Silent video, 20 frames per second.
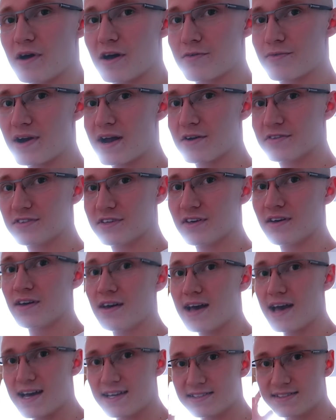my router,
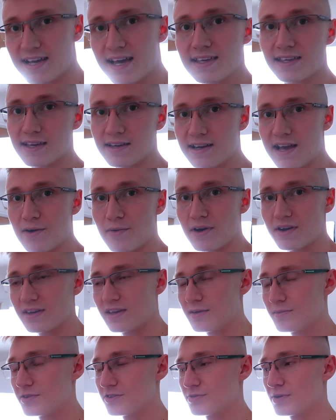and 10 gig
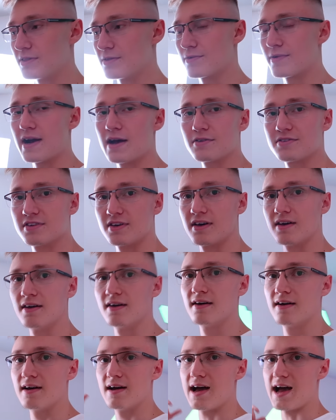networking between the router
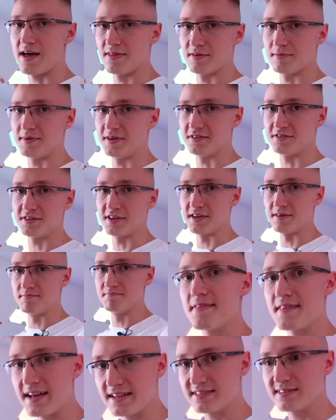and the
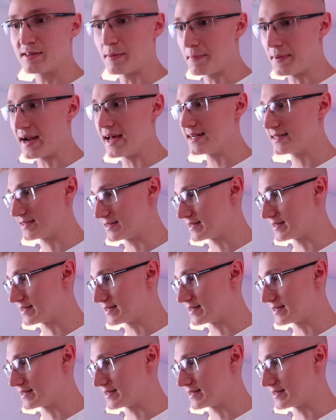PC. That's the plan